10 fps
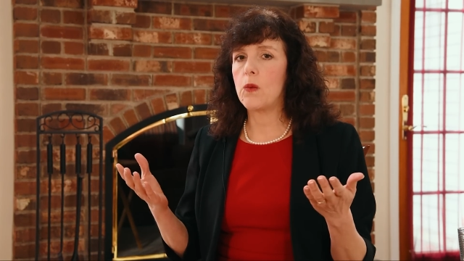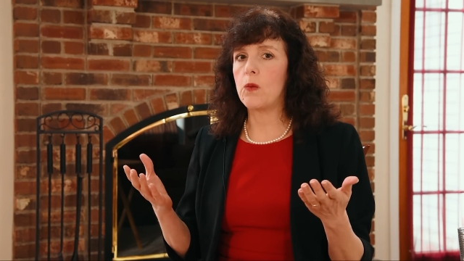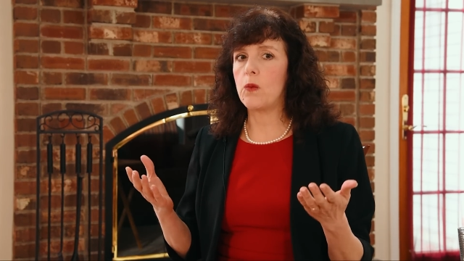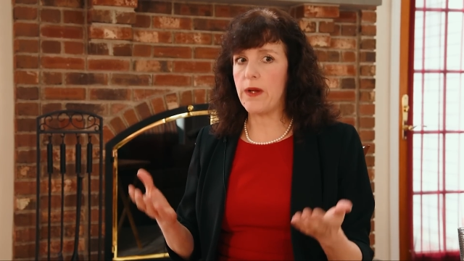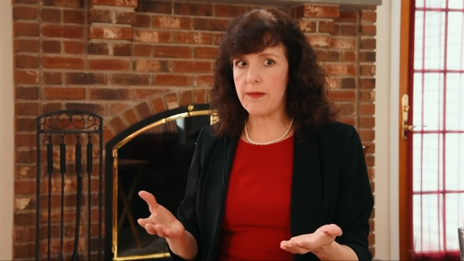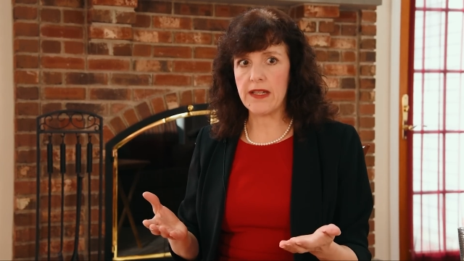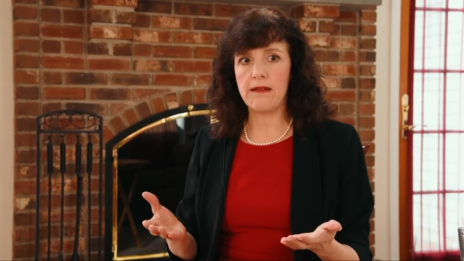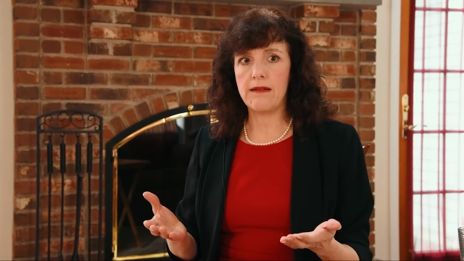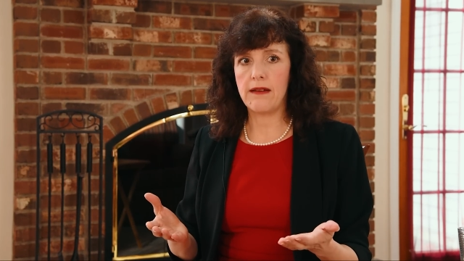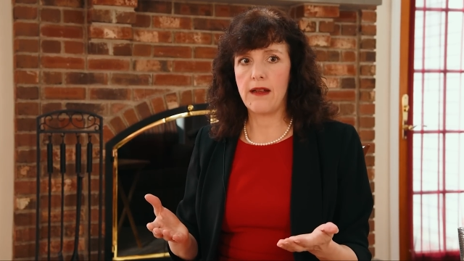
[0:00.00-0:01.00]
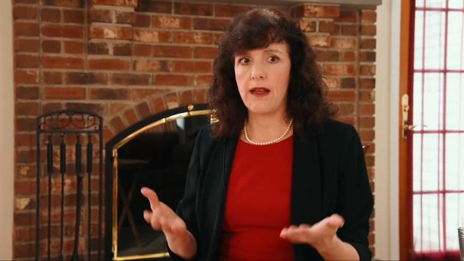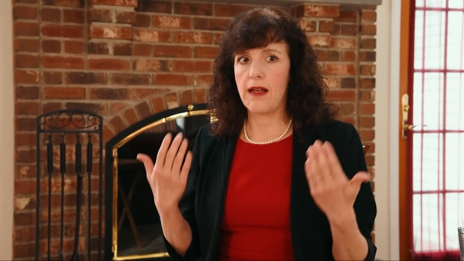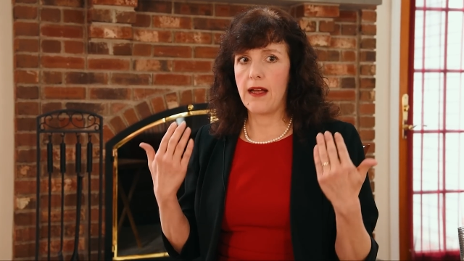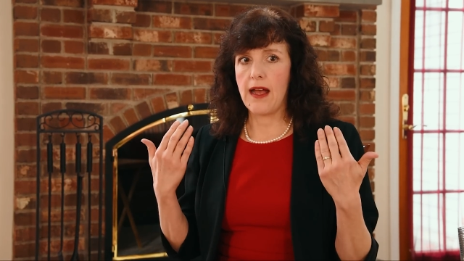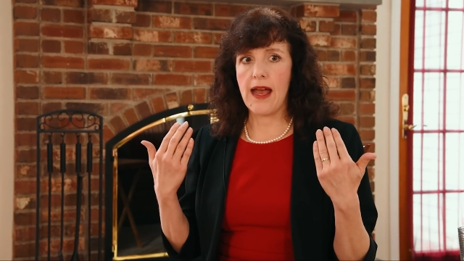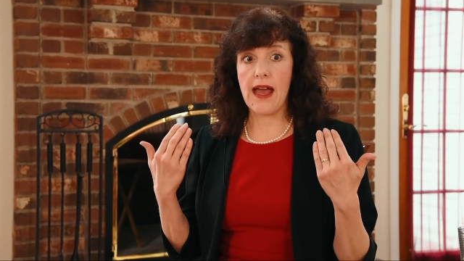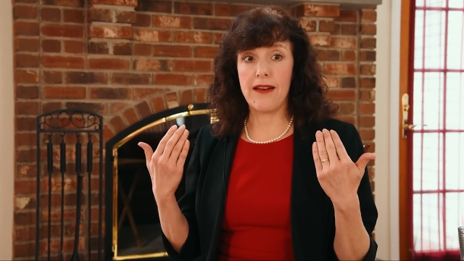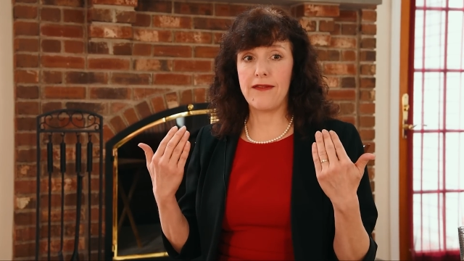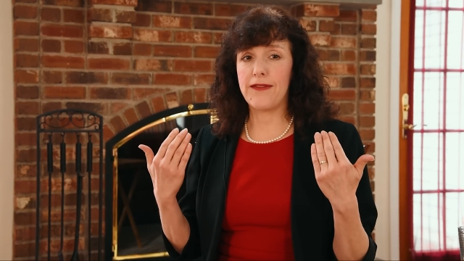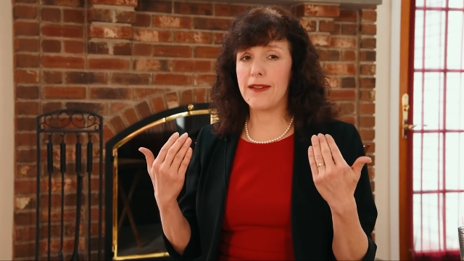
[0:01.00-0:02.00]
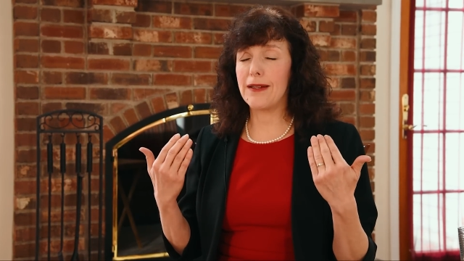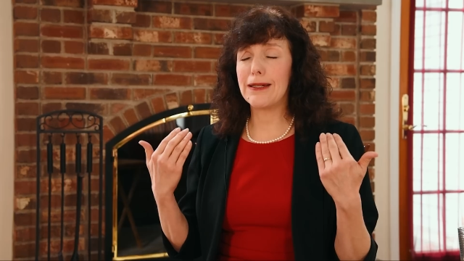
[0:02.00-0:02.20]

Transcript: Women have